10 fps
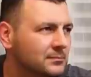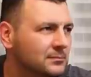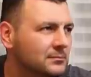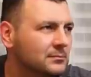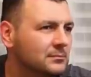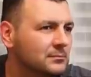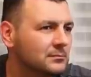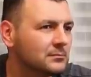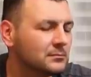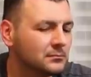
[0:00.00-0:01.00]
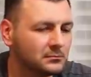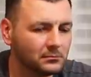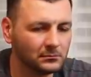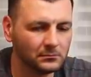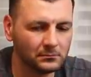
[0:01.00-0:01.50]

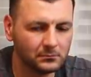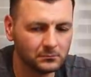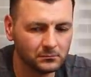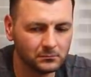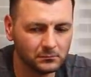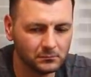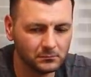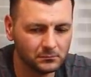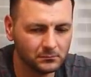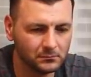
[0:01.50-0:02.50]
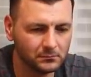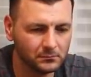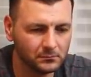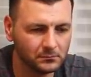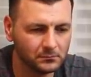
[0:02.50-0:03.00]

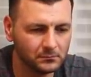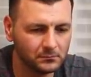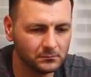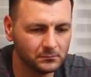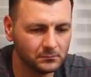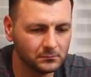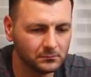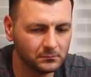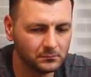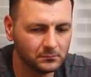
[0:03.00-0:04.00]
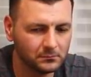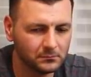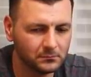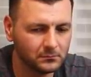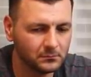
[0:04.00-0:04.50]

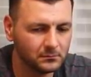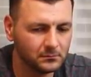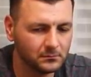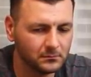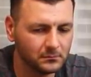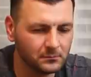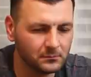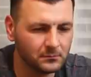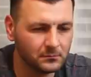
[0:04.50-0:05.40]
No words are spoken by the person on screen.